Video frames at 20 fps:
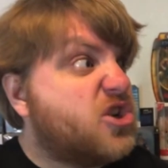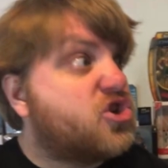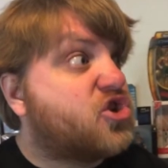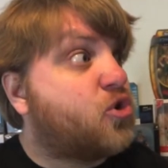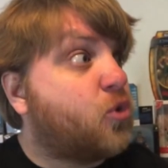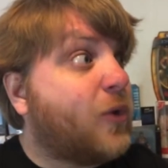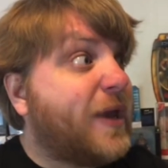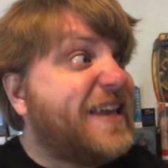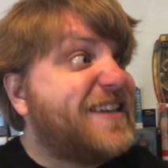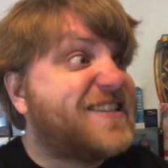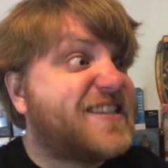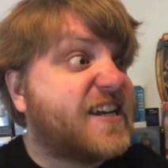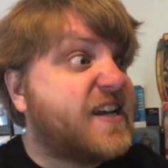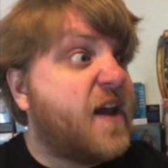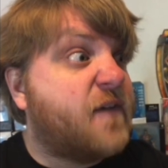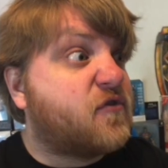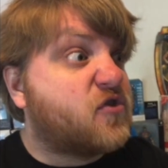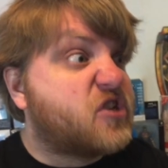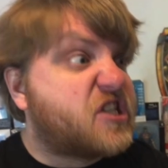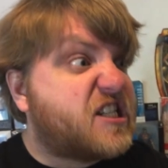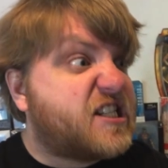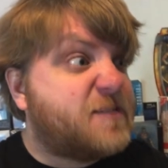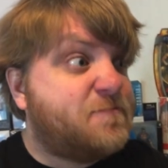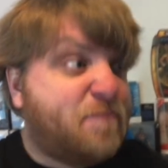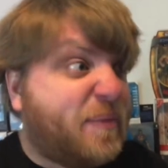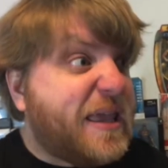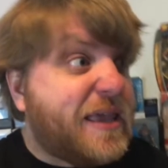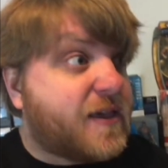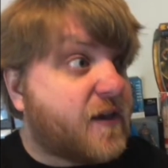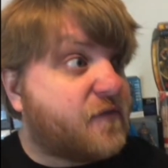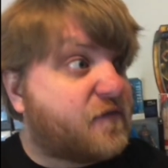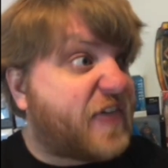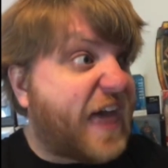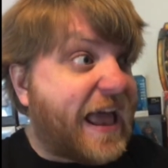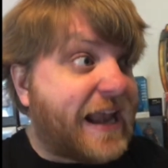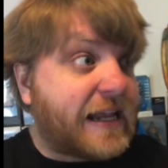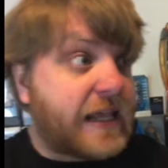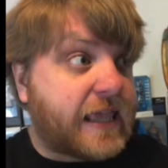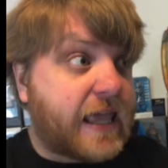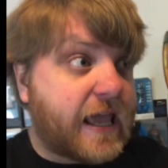agreed to never speak of
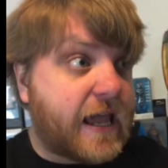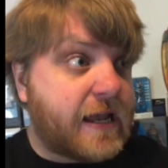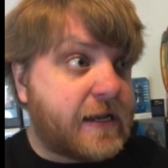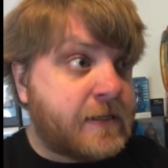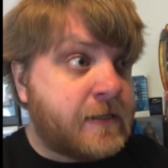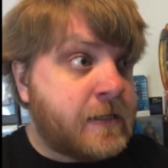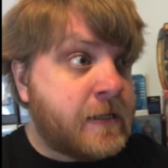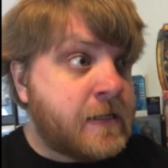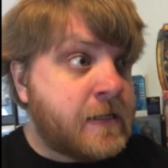that again!